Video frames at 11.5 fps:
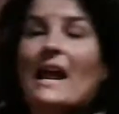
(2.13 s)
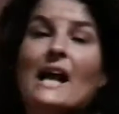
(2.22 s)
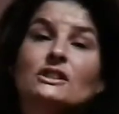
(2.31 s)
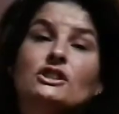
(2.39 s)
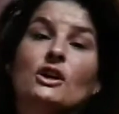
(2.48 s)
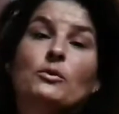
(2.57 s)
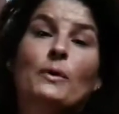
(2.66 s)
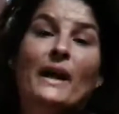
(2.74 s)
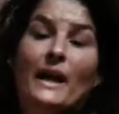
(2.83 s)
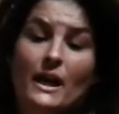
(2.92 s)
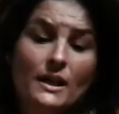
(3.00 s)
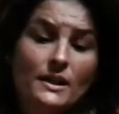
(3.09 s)
at you
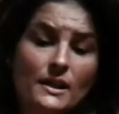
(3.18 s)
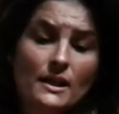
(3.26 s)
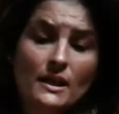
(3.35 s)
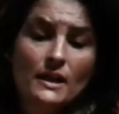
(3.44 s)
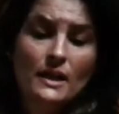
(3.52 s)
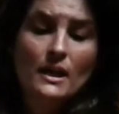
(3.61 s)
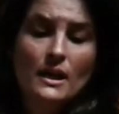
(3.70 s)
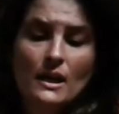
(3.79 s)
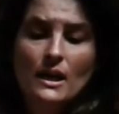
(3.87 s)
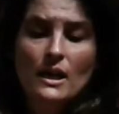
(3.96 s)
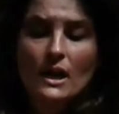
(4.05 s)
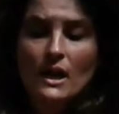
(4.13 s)
with
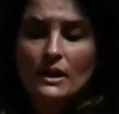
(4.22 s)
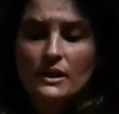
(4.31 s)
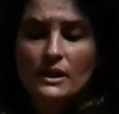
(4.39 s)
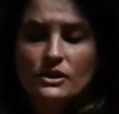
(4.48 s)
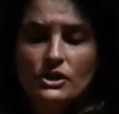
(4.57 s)
the